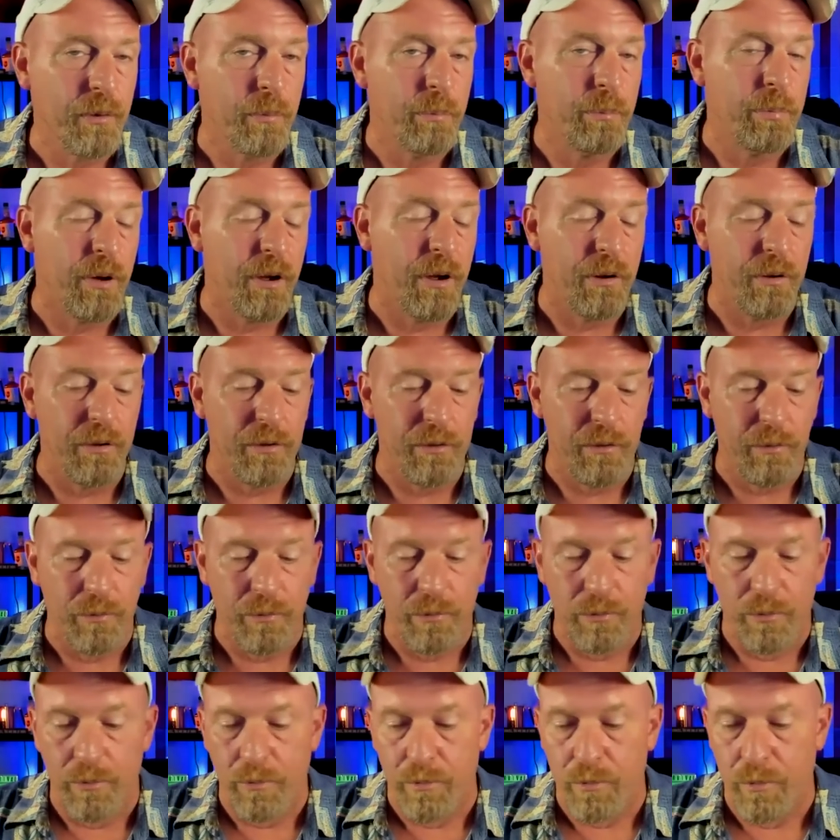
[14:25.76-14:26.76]
But
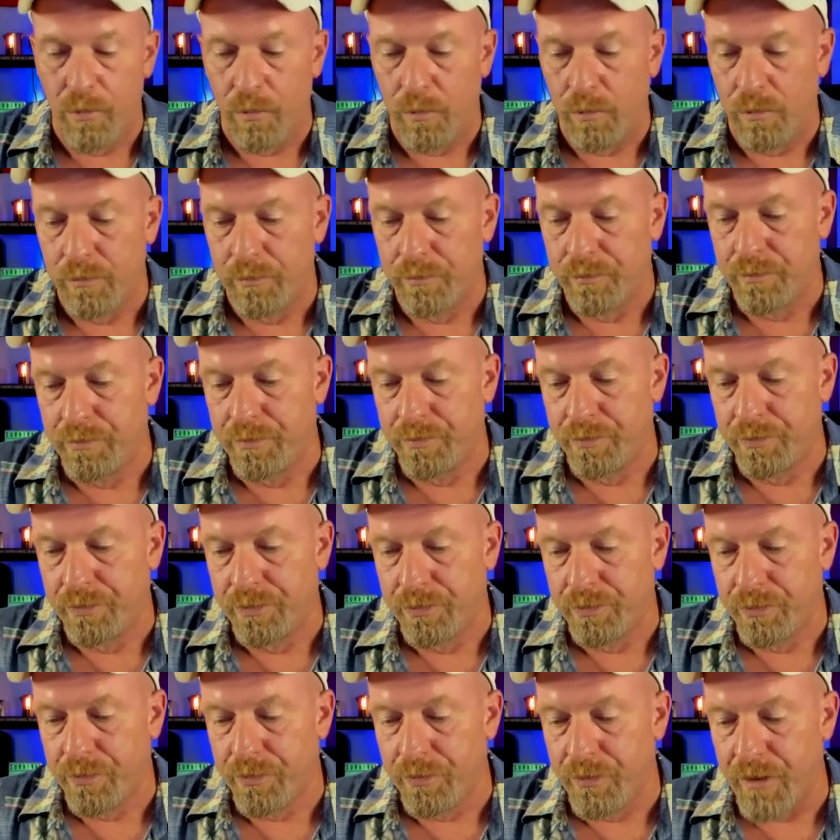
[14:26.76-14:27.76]

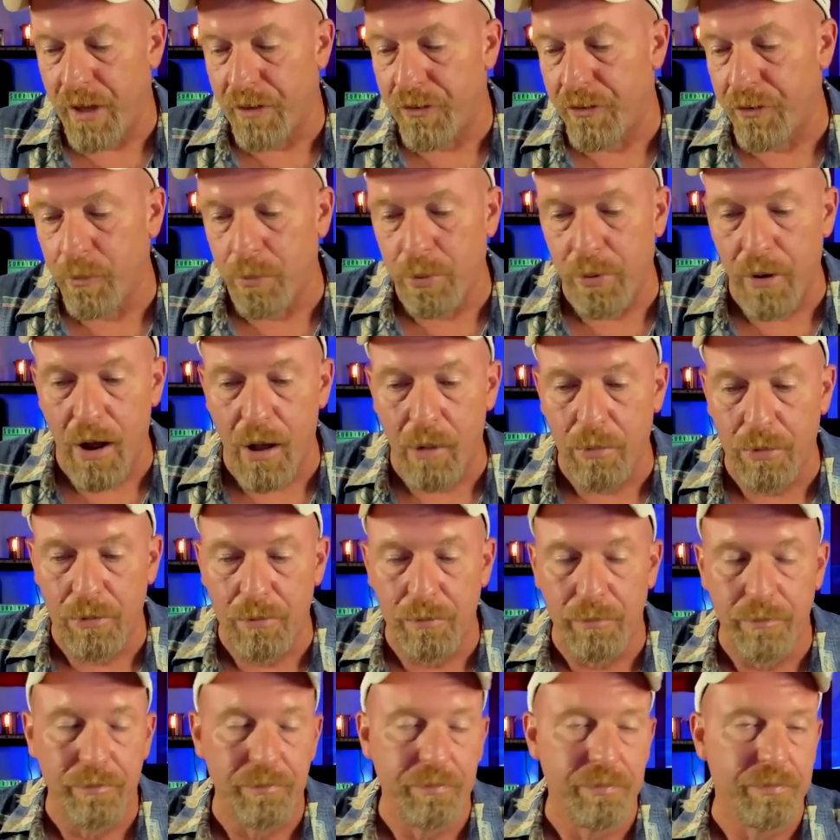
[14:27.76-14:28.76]
that's the
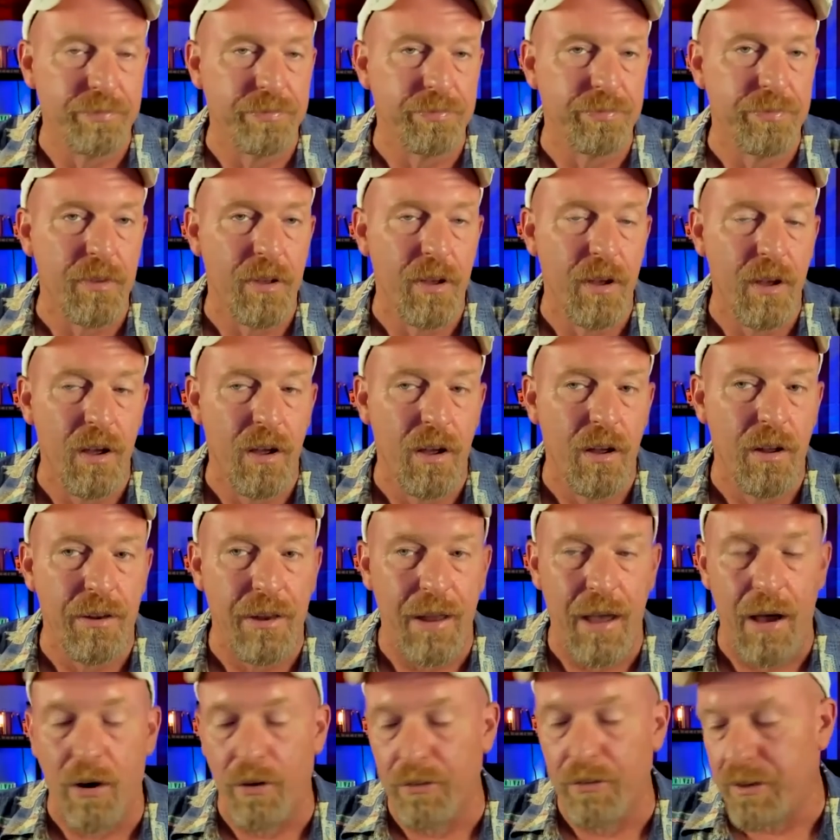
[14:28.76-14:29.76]
problem.
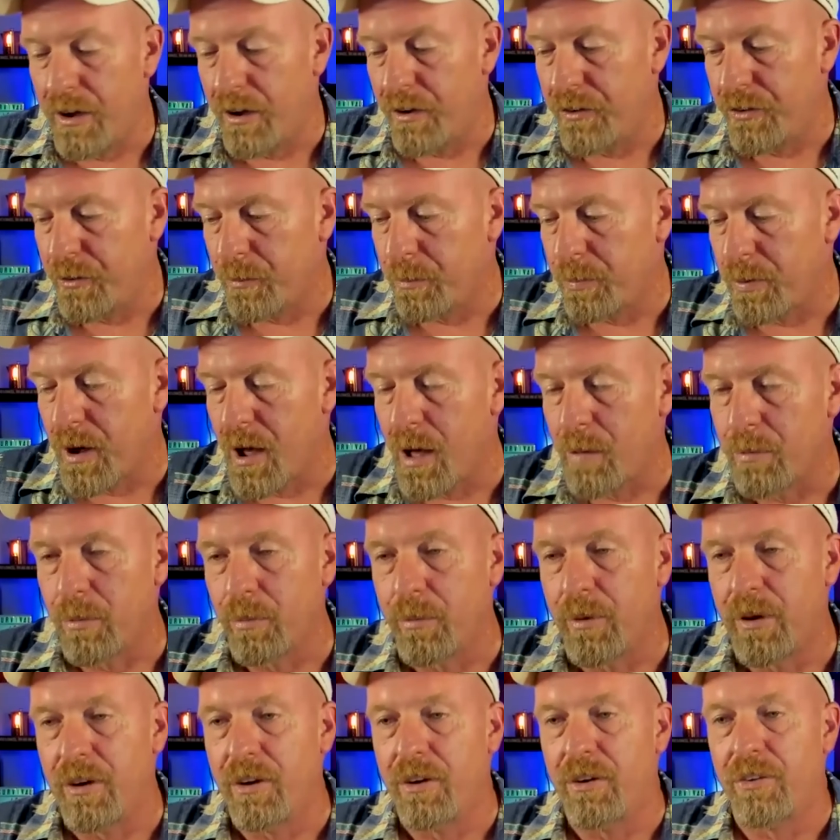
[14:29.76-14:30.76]
Nowadays, the
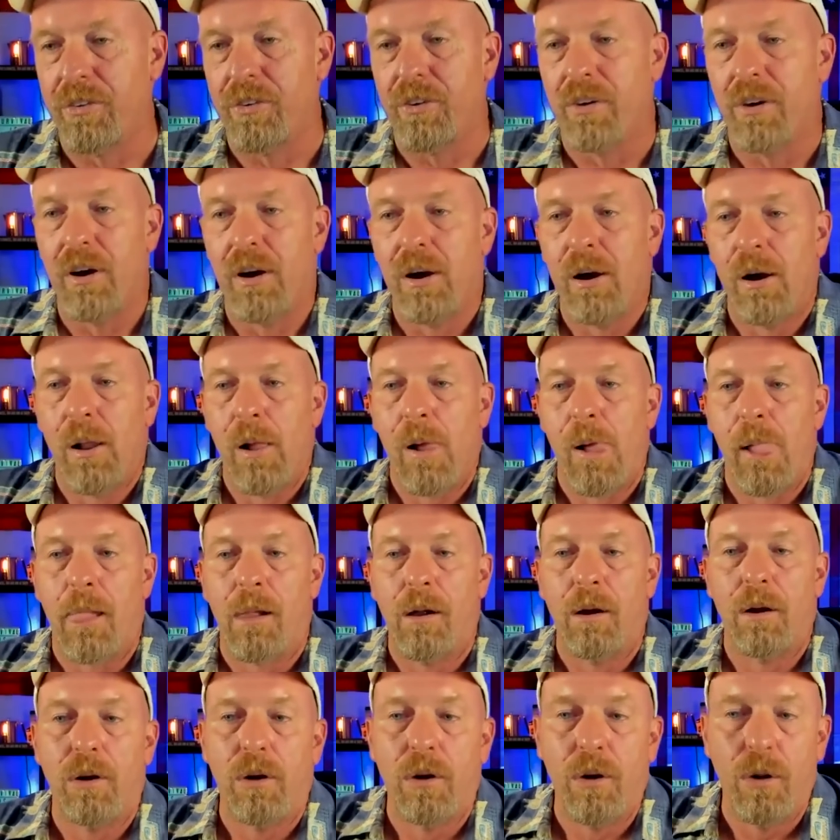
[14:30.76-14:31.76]
problem is
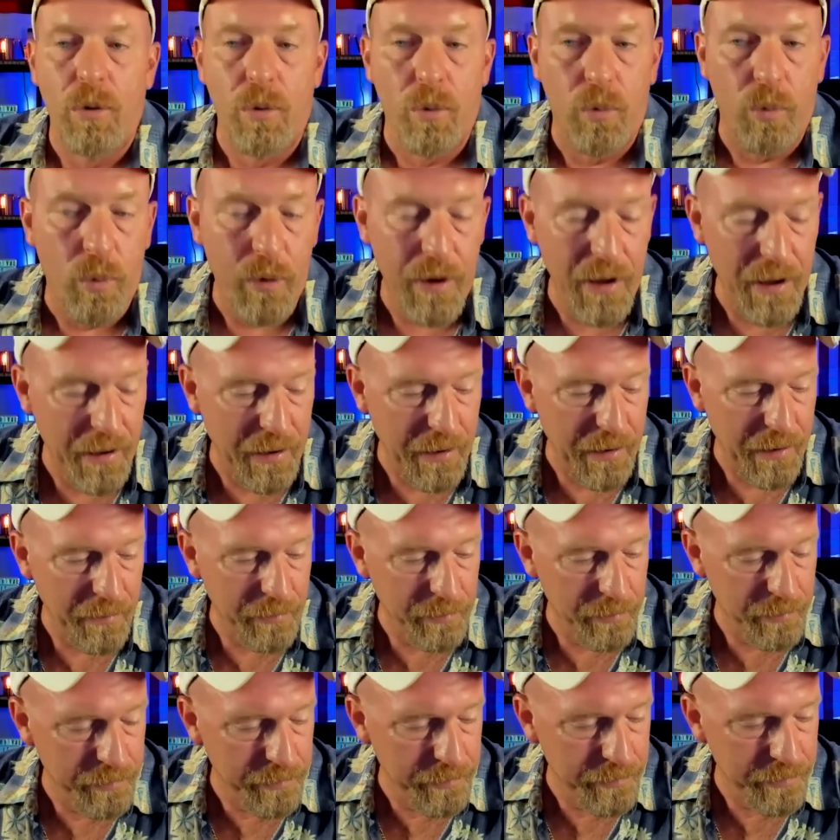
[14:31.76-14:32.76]

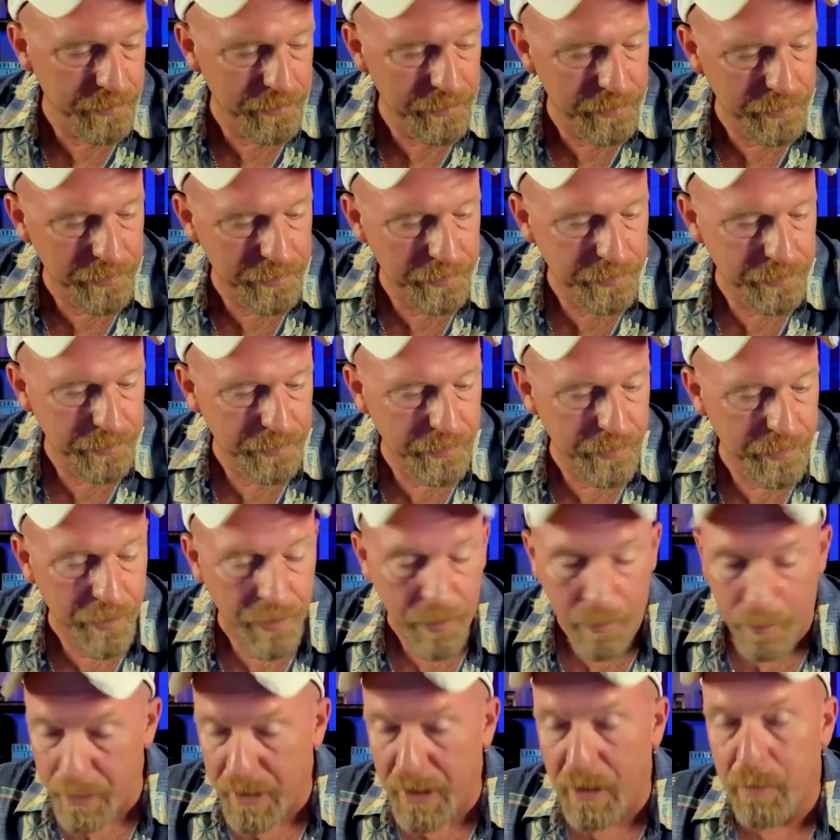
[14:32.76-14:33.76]
we,
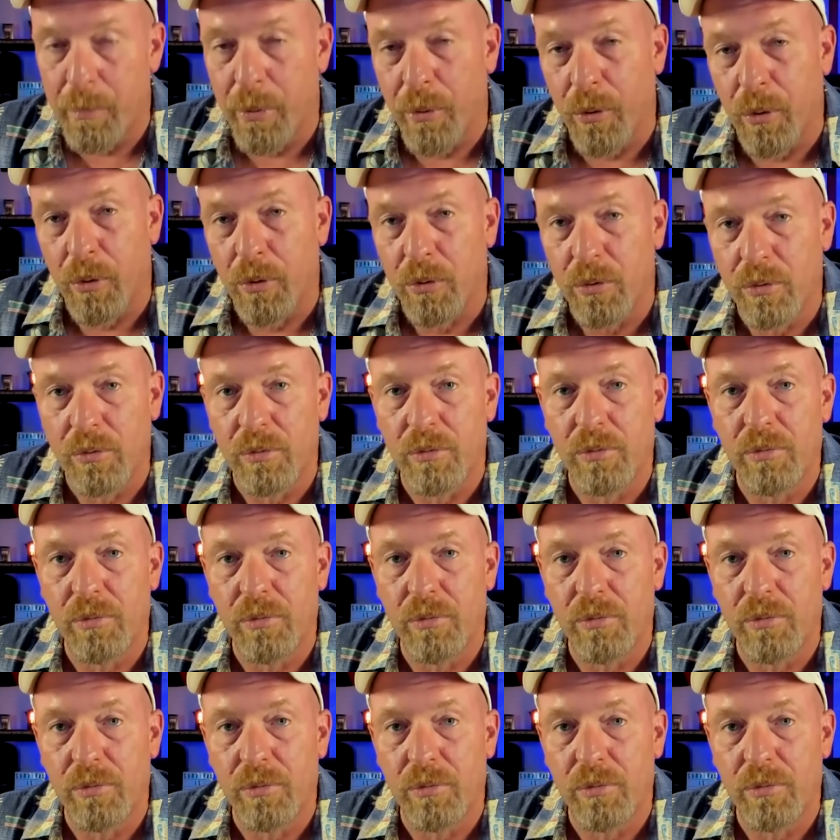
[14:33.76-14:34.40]
the people,